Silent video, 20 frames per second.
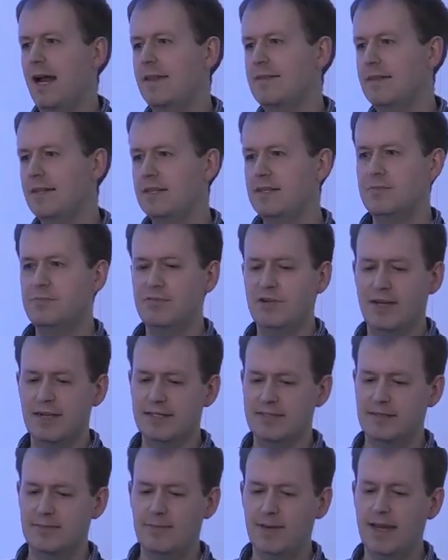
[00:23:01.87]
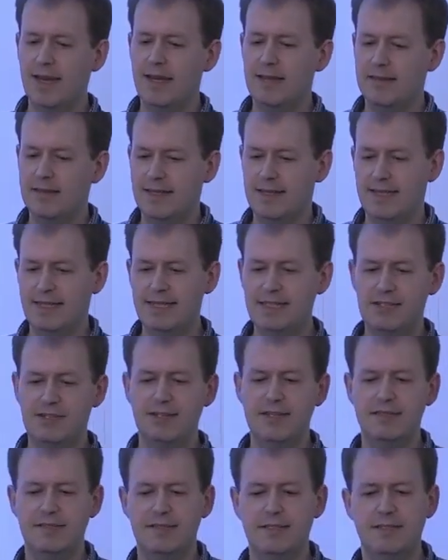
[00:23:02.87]
And then you bring into bear that in each
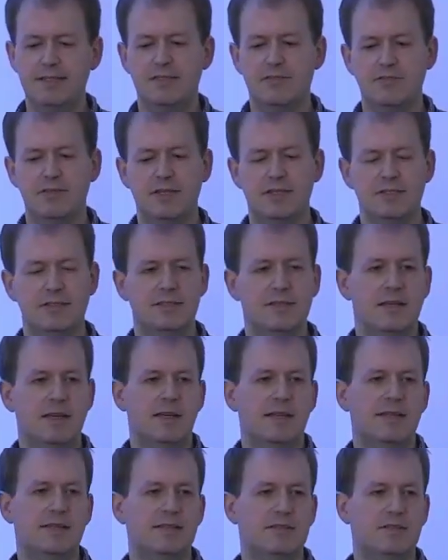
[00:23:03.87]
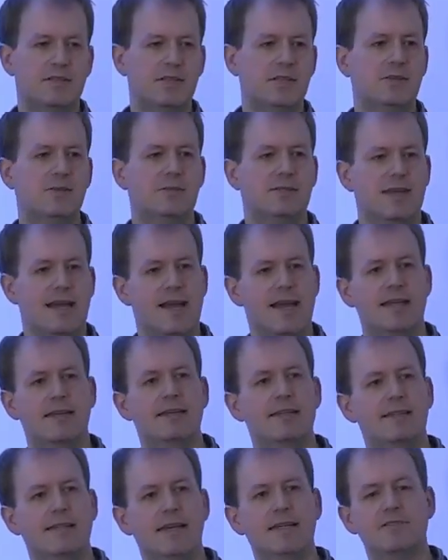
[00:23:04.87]
of these industries, these new
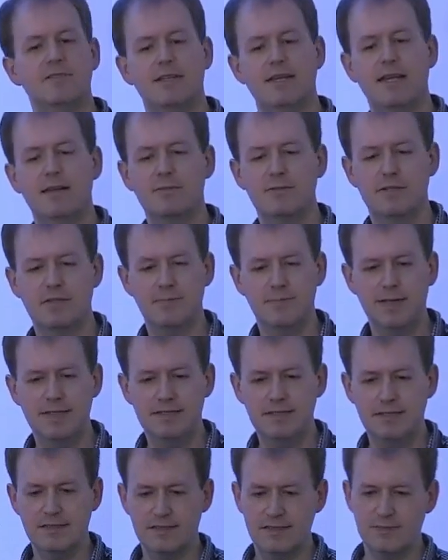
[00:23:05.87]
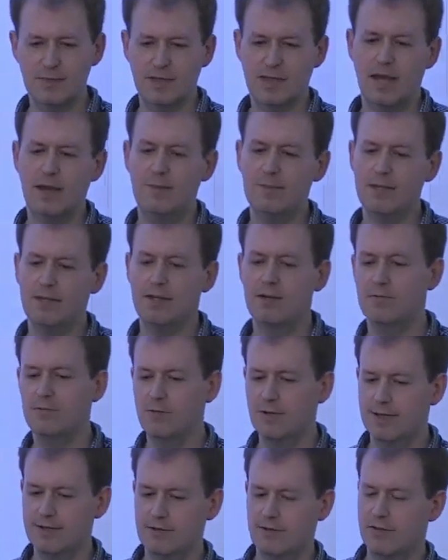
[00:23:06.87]
tech and data-enabled competitors are becoming a
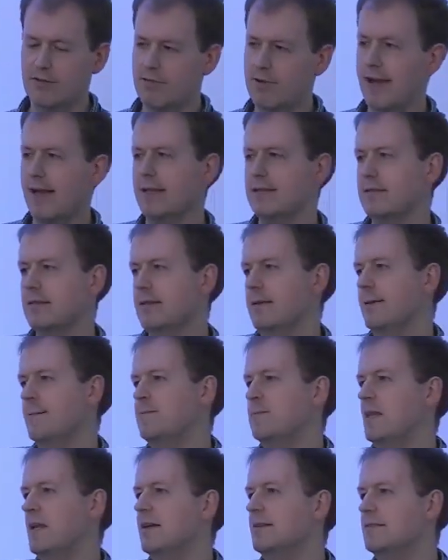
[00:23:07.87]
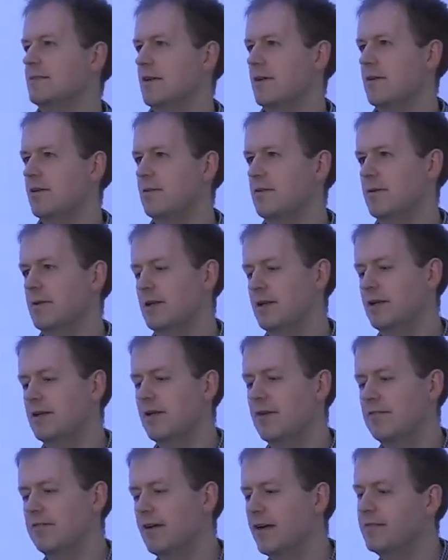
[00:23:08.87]
real threat. So, you
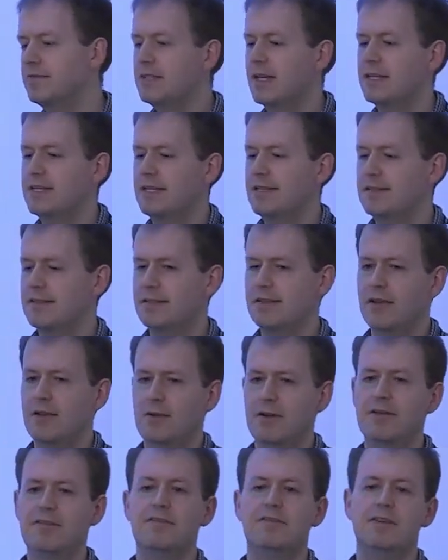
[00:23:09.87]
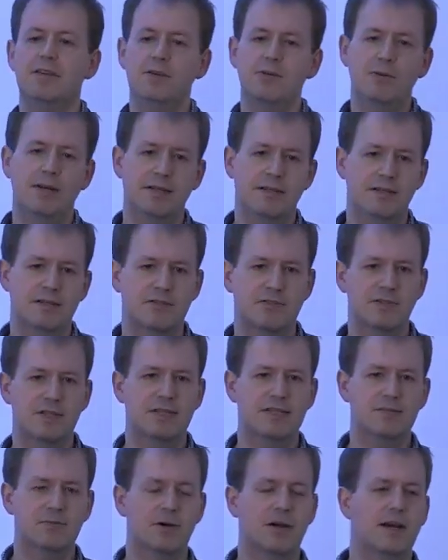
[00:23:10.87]
know, five, ten years ago, a few
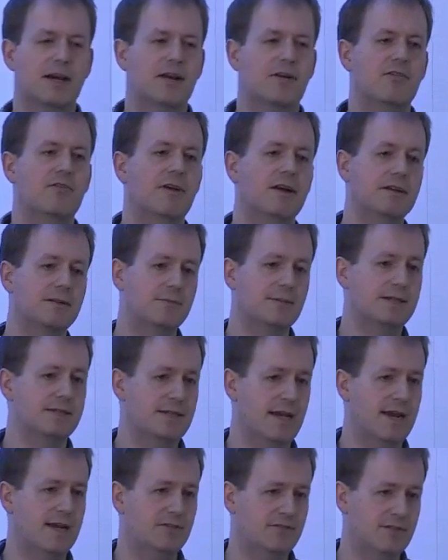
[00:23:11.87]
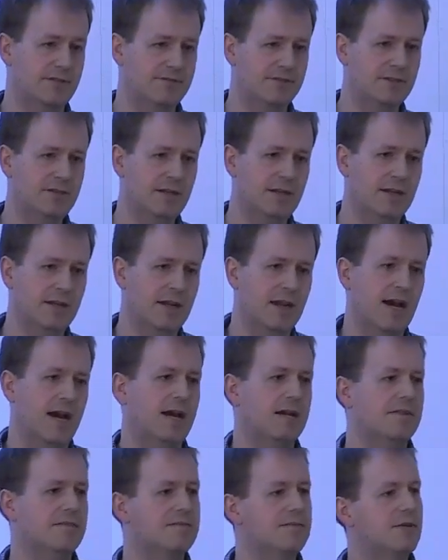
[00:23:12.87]
industries were incredibly tech-driven,
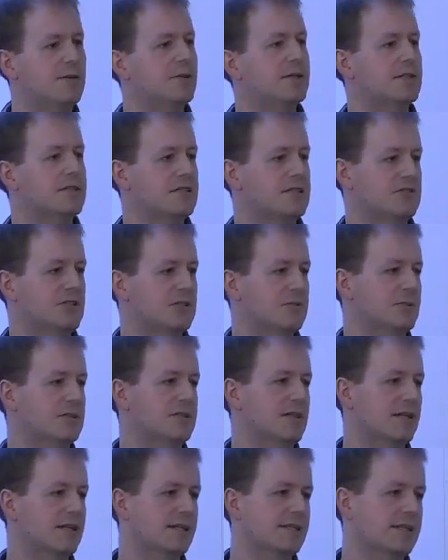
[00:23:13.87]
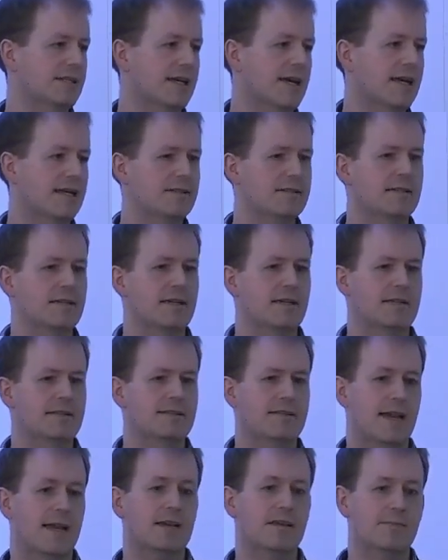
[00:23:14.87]
and a few industries were starting to get
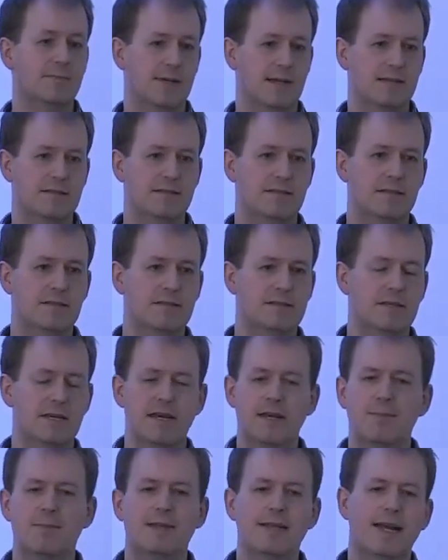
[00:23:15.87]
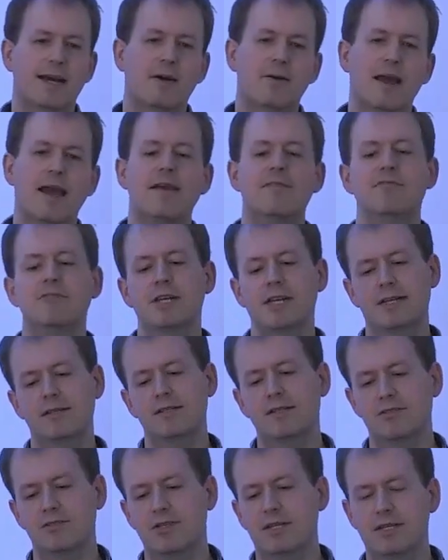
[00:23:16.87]
tech competitors. But now every
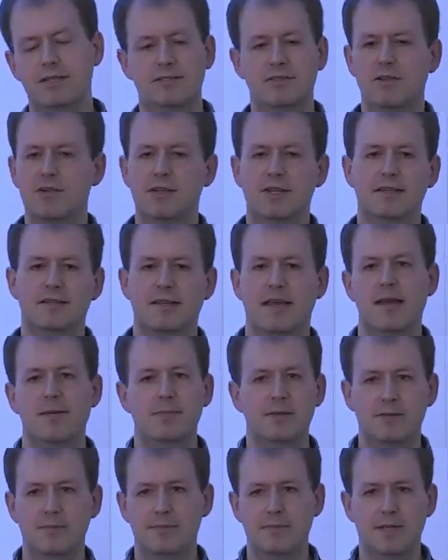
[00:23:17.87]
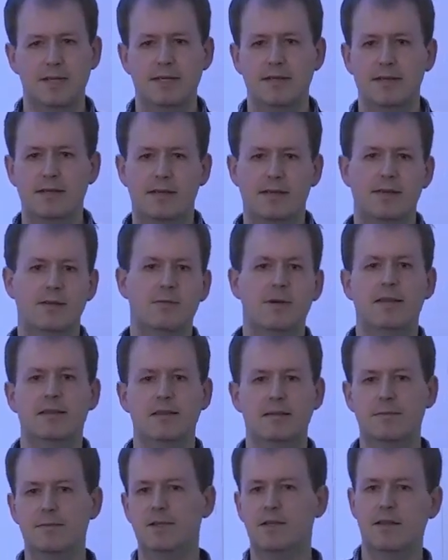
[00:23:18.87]
industry has got its Airbnb in the way
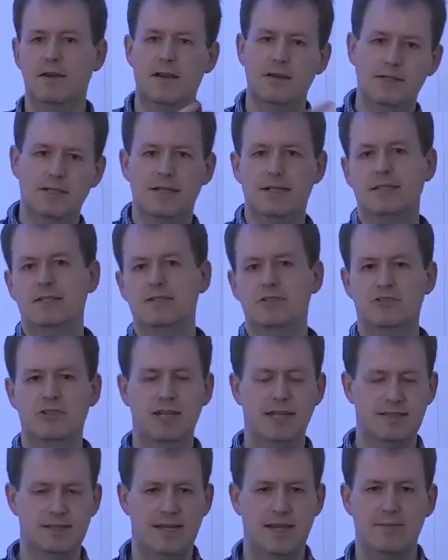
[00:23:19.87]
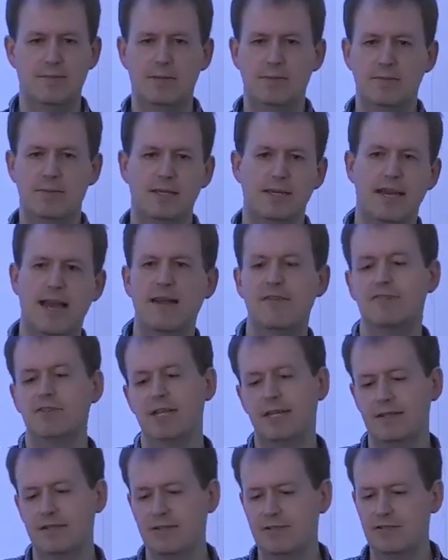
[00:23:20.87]
that you know, the hotel industry has Airbnb.
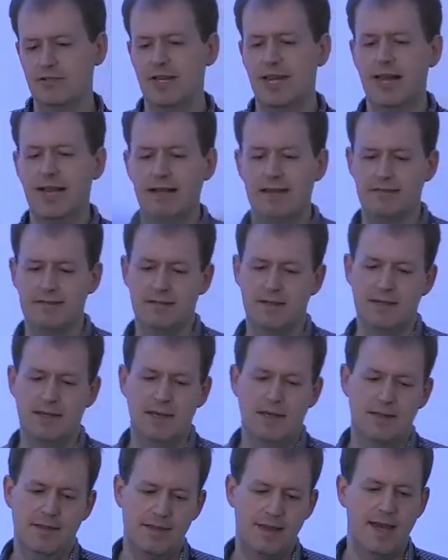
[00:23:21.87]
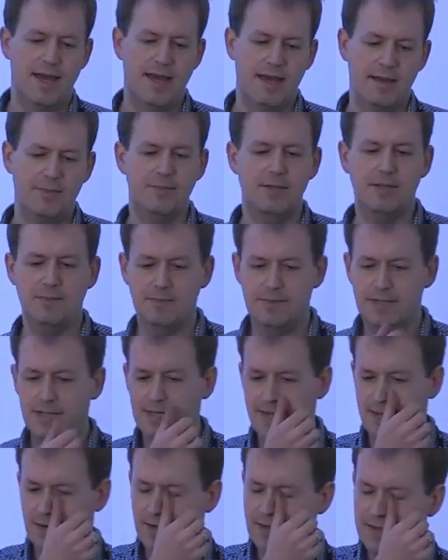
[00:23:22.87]
Every industry has their Airbnb
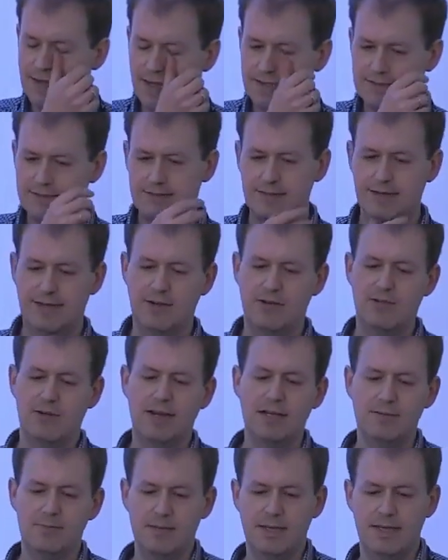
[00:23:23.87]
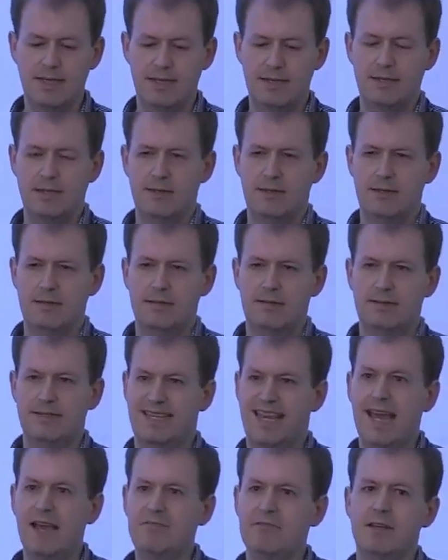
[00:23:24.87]
now, and that's incredibly
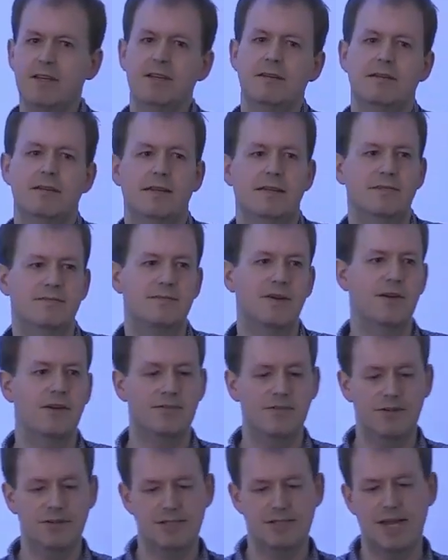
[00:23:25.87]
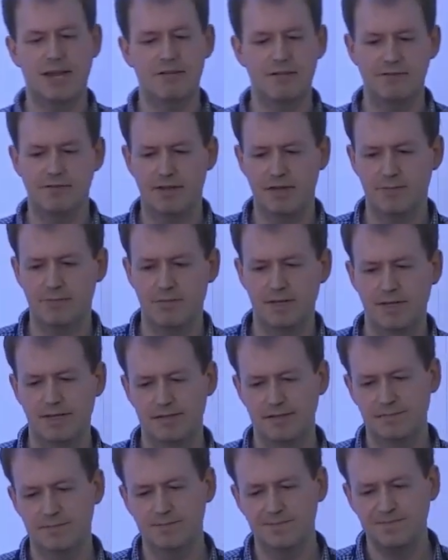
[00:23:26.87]
scary. It's very, very scary for
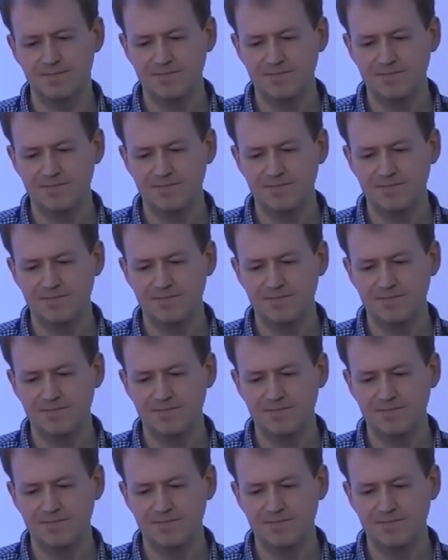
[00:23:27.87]
companies.